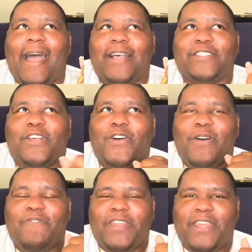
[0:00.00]
I
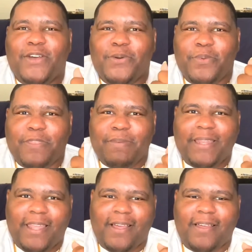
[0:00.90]
saw a video with
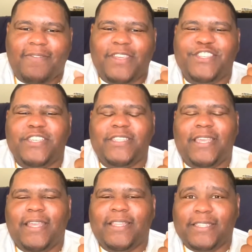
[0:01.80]
ULOVE and she
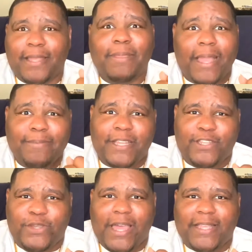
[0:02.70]
said the same thing I'm
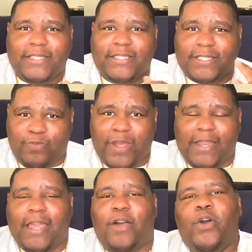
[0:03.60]
telling you guys
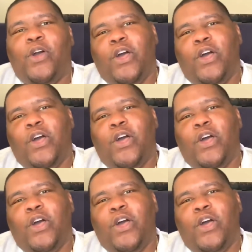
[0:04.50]
right now.